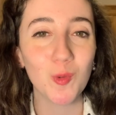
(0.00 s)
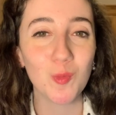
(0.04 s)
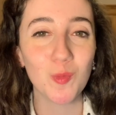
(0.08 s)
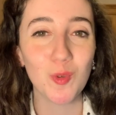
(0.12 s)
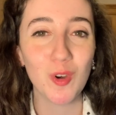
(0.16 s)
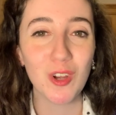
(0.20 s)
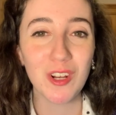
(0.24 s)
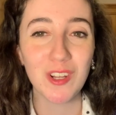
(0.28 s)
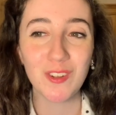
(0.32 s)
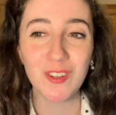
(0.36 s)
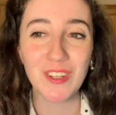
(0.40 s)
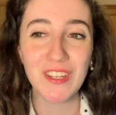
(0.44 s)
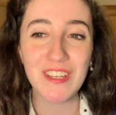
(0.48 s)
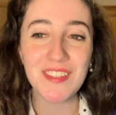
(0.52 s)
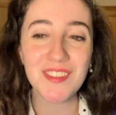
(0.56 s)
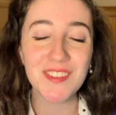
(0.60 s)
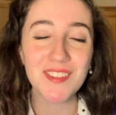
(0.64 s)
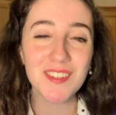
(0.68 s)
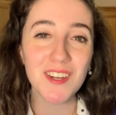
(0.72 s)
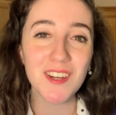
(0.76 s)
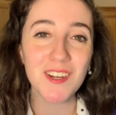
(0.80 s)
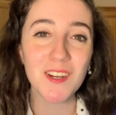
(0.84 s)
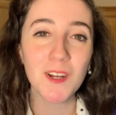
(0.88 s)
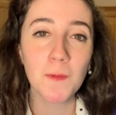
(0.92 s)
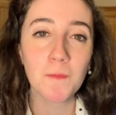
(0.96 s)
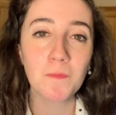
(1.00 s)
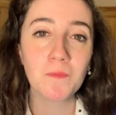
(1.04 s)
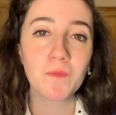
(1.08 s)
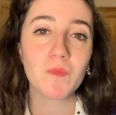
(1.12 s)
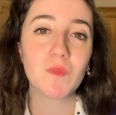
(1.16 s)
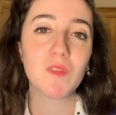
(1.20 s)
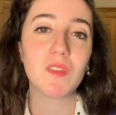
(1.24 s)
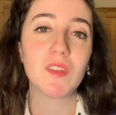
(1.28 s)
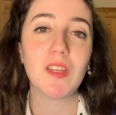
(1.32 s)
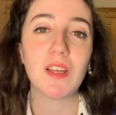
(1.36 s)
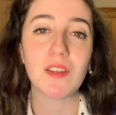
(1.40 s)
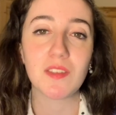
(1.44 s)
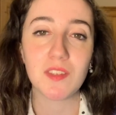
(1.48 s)
Mololita.
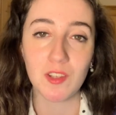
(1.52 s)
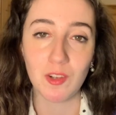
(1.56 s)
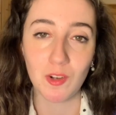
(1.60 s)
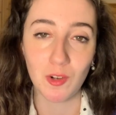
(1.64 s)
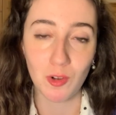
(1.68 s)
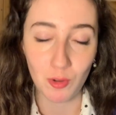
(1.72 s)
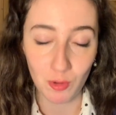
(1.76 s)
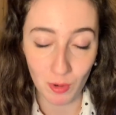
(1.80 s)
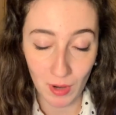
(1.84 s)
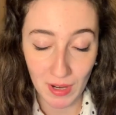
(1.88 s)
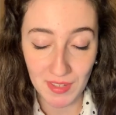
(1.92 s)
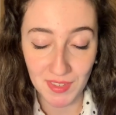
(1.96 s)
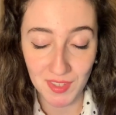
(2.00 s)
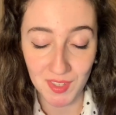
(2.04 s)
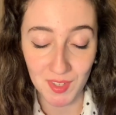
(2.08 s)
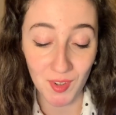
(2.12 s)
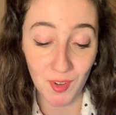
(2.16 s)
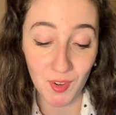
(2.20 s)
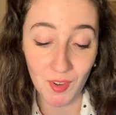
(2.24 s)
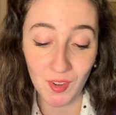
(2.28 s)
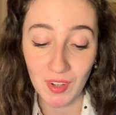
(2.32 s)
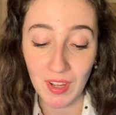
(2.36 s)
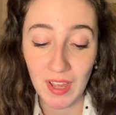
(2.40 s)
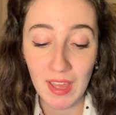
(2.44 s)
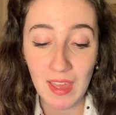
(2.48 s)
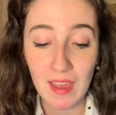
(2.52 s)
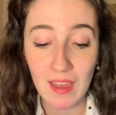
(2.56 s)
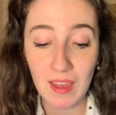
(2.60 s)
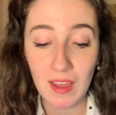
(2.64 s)
That's a great song.